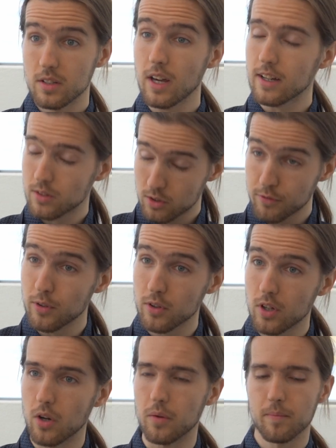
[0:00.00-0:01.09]
Yeah, so it's a full
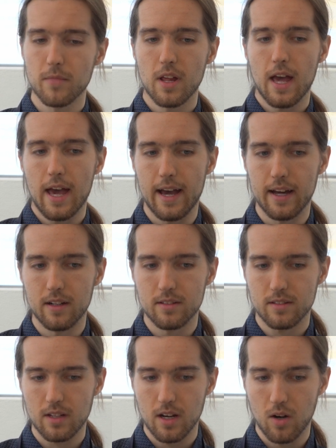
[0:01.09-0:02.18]
node.
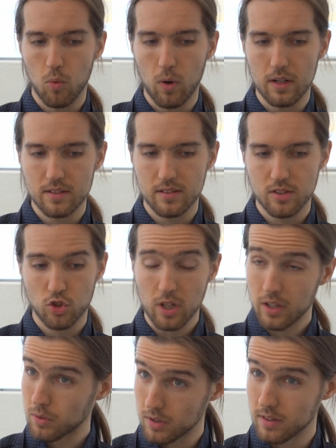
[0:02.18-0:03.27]
And once
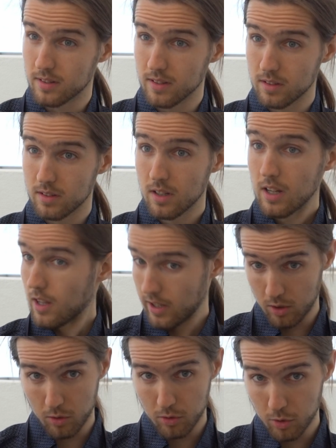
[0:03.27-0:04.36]
Shelly releases,
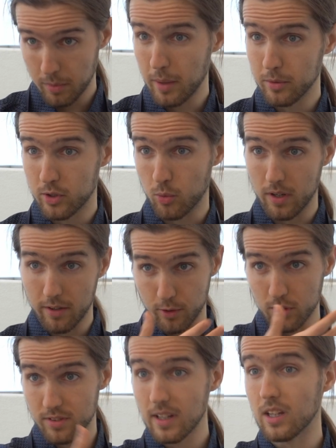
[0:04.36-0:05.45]
you'll be able to run a full
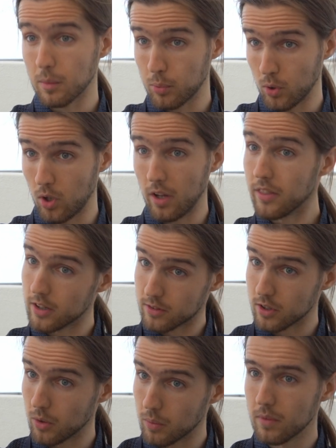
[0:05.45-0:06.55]
staking pool on there
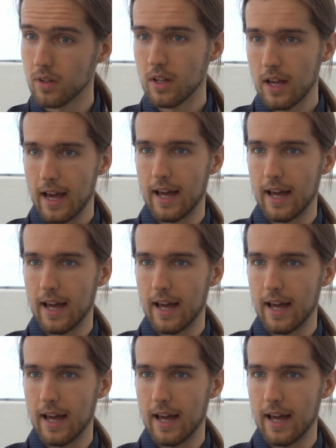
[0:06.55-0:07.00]
too. Okay.